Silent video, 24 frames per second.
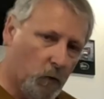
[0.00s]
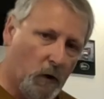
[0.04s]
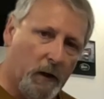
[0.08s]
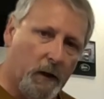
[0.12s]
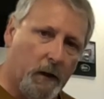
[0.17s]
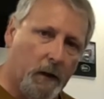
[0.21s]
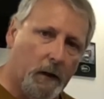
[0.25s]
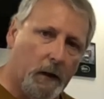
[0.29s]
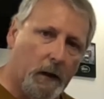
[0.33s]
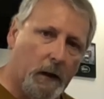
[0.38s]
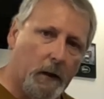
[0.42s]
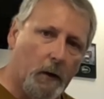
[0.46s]

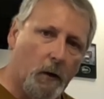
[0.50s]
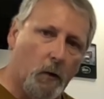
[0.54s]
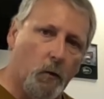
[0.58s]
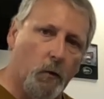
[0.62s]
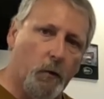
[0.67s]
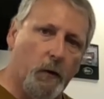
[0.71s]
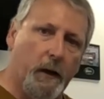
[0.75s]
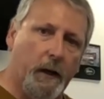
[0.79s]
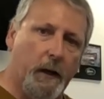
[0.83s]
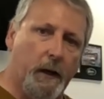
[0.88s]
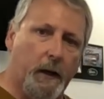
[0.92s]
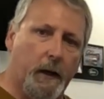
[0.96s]
Well, hello
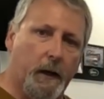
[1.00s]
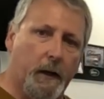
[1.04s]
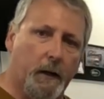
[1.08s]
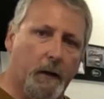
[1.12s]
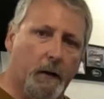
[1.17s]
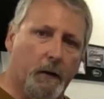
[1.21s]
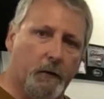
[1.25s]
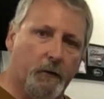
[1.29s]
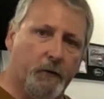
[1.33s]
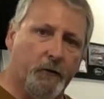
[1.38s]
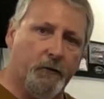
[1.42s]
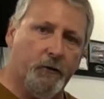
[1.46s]

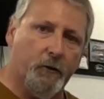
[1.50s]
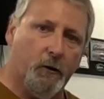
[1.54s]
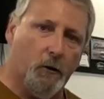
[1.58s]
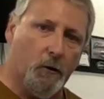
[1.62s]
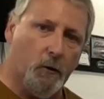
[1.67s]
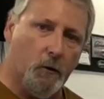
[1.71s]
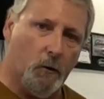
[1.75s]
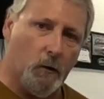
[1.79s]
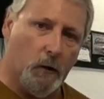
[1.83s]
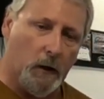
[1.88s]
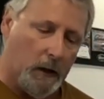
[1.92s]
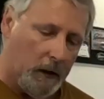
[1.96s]
there.
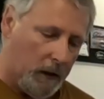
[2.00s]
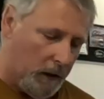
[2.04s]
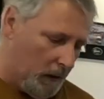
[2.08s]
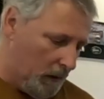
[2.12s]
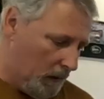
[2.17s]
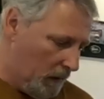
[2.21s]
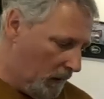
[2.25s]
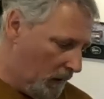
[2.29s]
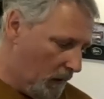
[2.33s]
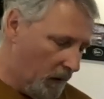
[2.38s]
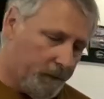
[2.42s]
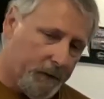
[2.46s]
So
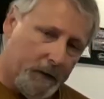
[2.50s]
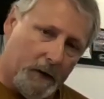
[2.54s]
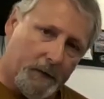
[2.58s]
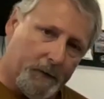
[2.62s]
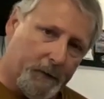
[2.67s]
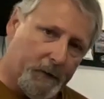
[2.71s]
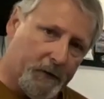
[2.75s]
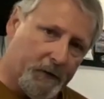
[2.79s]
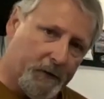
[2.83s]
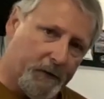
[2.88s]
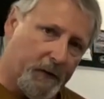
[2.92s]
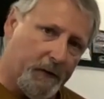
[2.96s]
I've got
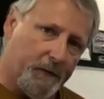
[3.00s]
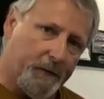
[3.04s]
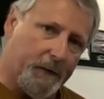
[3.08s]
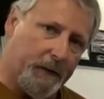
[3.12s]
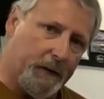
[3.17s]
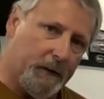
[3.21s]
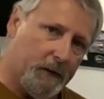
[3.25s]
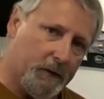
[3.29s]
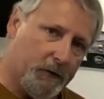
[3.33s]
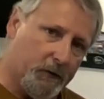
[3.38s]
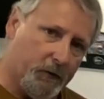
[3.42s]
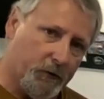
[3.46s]
this
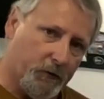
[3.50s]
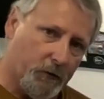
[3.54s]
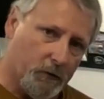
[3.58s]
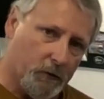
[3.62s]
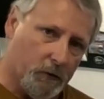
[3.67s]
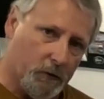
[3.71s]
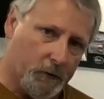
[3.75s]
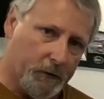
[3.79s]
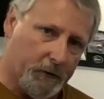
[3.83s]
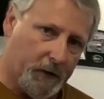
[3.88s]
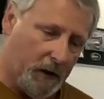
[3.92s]
50-inch Toro